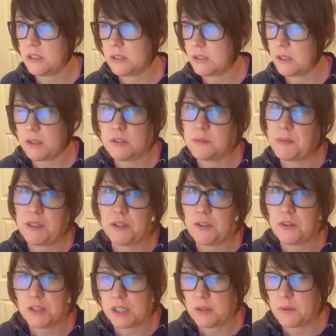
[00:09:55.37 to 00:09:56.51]
isn't going to be
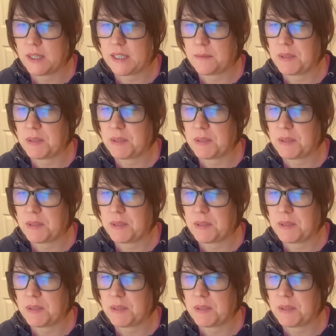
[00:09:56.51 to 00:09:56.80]
huge anyway,